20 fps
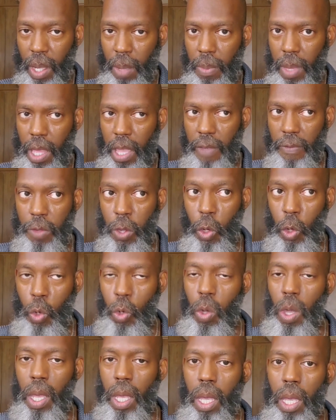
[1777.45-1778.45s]
But if
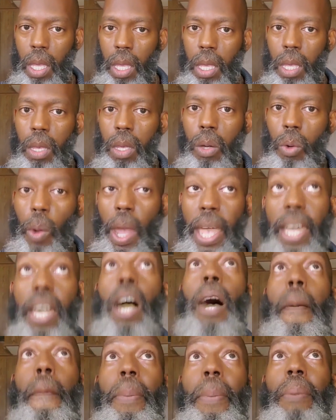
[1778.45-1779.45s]
you wake
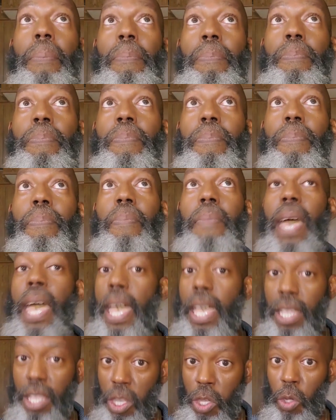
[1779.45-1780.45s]
up
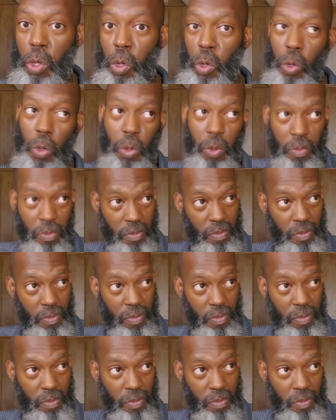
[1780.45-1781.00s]
and you